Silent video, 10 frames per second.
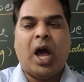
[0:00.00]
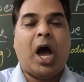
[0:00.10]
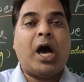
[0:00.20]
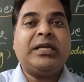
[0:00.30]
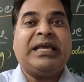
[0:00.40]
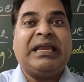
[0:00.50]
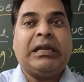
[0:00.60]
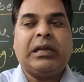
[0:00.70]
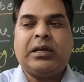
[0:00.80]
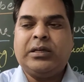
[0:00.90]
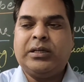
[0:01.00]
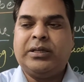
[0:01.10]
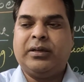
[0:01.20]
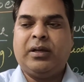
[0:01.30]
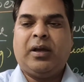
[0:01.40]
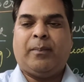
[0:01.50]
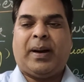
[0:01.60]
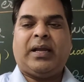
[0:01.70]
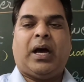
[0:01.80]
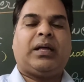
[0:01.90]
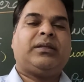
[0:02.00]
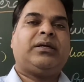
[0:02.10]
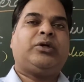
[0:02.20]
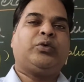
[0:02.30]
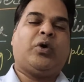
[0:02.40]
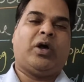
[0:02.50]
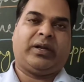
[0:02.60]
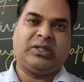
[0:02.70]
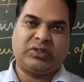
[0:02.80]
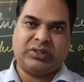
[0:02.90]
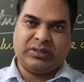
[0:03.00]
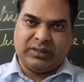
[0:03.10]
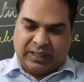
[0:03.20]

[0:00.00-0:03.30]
unhindered by other two organs.